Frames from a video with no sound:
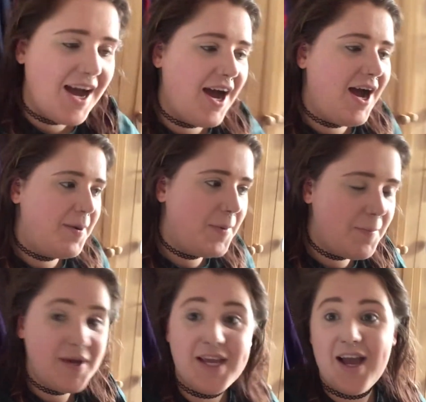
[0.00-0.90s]

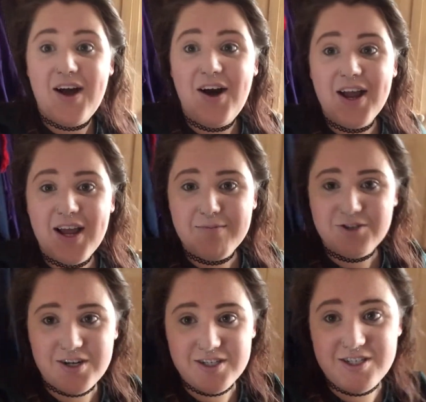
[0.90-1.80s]
But yeah, I am
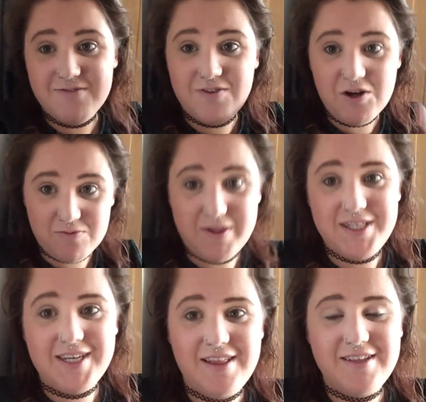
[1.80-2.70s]
trying to do Vlogmas
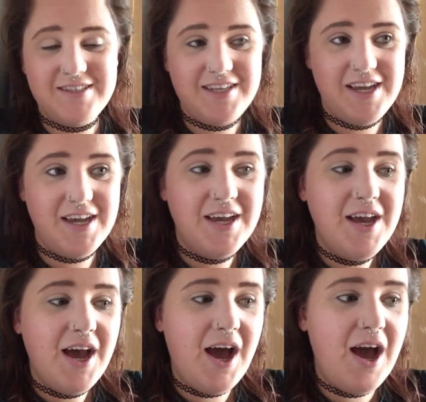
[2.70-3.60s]
again this year,
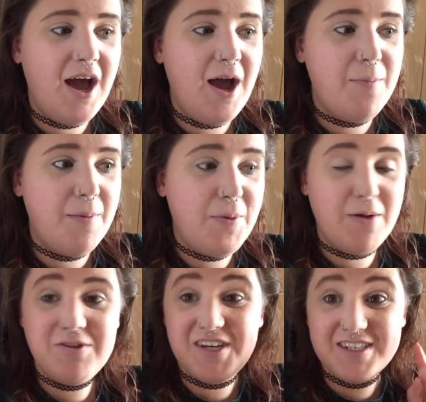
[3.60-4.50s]
but
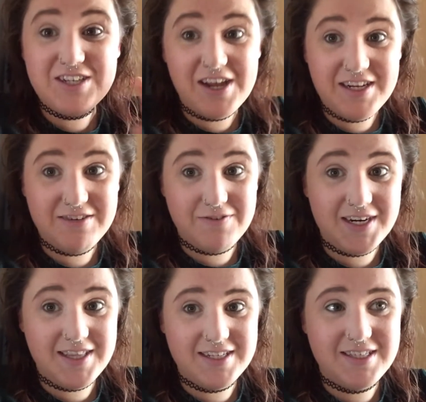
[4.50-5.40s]
I'm doing it slightly
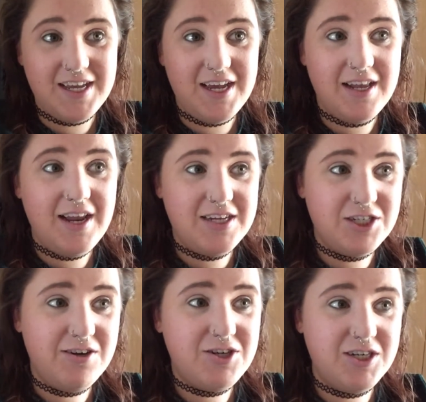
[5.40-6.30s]
differently this year. Last
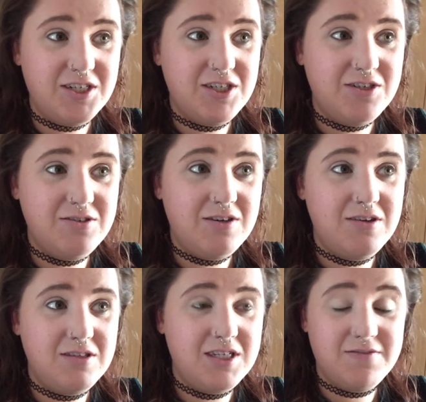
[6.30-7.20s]
year I tried to do
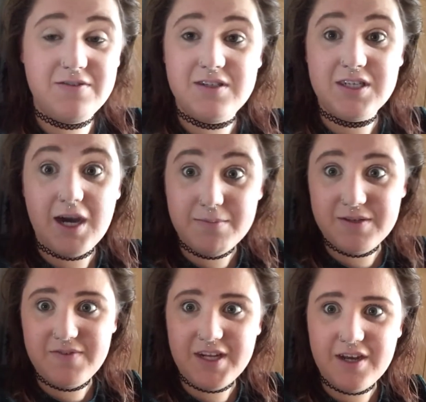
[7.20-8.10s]
loads of different types
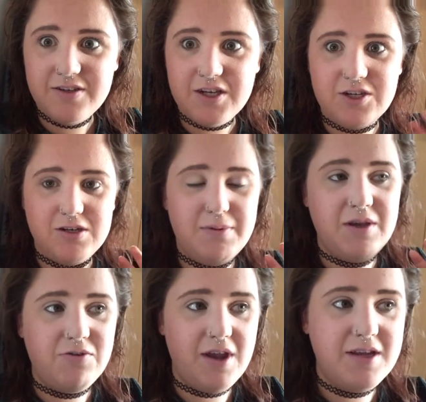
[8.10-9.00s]
of videos. I tried to be
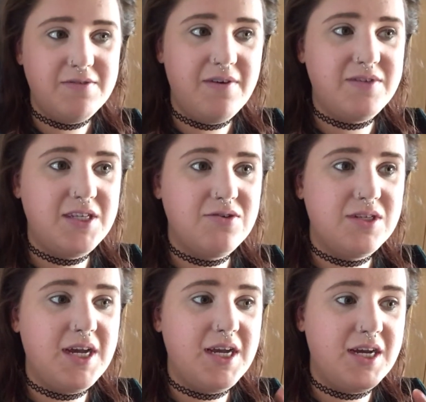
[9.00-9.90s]
creative every single
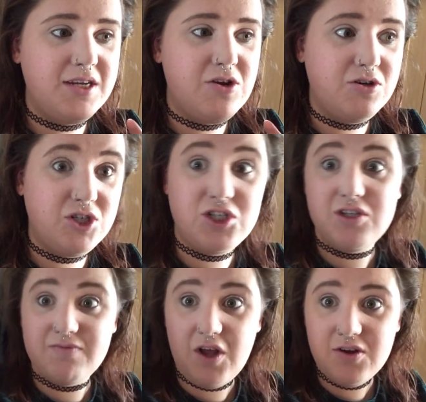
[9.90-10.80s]
day and not just
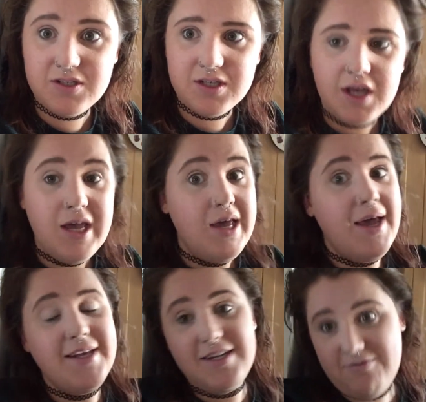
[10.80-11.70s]
do vlogs.
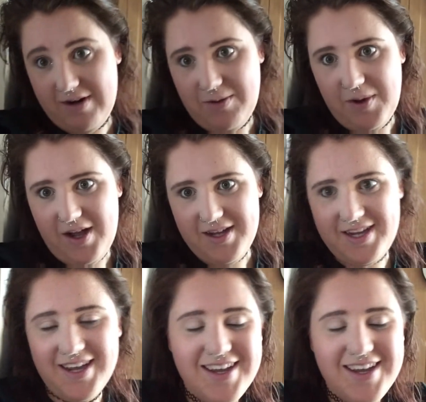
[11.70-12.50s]
Didn't really work.